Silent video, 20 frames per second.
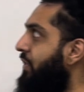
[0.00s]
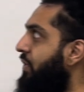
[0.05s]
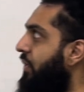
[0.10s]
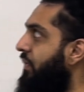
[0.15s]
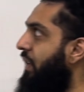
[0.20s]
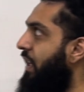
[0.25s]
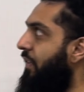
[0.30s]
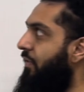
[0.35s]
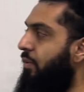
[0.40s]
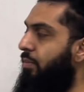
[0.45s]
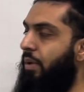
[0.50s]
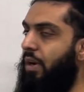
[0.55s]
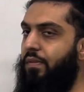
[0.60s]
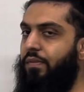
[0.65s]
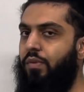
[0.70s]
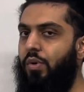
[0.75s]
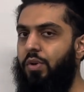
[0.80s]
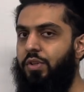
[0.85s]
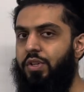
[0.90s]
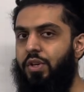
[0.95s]
of
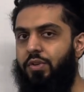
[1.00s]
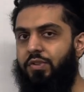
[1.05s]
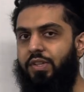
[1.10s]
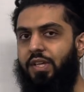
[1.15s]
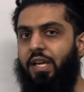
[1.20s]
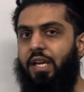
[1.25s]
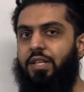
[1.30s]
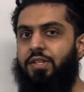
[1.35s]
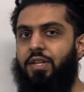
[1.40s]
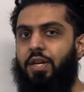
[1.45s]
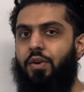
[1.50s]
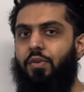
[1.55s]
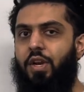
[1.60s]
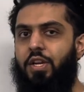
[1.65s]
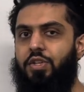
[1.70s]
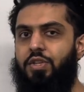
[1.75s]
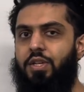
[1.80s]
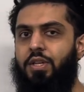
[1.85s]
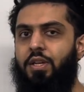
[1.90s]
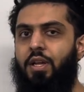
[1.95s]
11.4 using
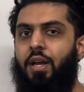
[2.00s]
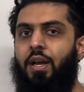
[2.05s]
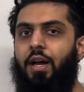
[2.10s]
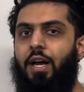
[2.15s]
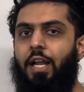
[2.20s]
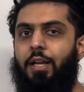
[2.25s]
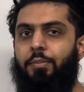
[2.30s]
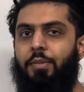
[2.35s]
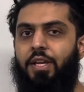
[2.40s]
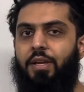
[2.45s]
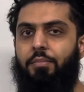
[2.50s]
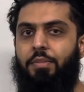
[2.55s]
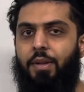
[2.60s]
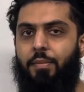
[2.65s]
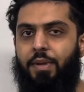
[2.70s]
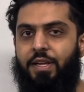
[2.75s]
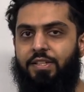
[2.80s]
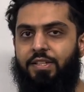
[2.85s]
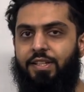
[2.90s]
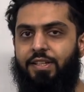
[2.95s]
integration. I'll be
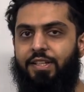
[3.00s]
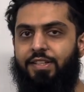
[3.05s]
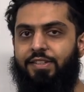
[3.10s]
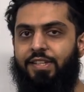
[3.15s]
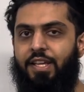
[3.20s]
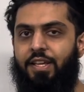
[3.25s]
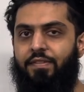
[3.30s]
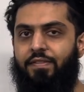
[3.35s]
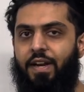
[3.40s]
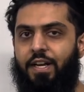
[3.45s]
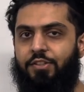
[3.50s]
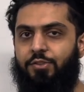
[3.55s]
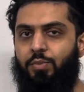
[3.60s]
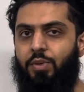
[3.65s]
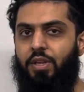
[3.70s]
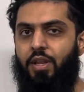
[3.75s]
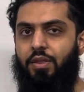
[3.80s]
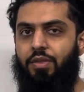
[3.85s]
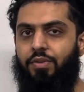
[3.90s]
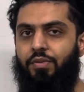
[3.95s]
implementing these key facts
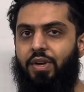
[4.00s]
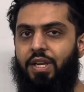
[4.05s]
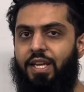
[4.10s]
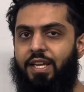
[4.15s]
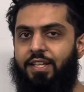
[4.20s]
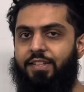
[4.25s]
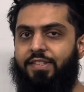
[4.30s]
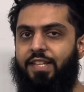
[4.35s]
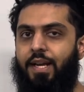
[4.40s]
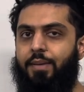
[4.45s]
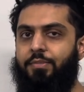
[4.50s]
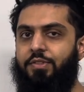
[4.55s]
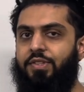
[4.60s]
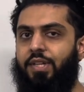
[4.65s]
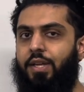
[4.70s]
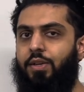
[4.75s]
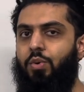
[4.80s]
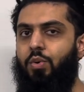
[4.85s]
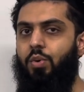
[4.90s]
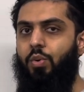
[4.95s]
within three exam
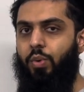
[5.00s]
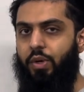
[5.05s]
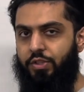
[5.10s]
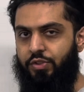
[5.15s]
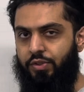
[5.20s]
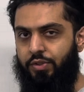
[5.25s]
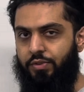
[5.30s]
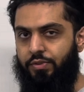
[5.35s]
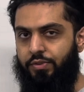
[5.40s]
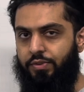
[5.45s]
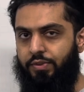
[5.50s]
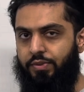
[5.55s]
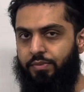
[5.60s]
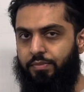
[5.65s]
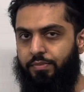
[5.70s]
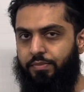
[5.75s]
style questions.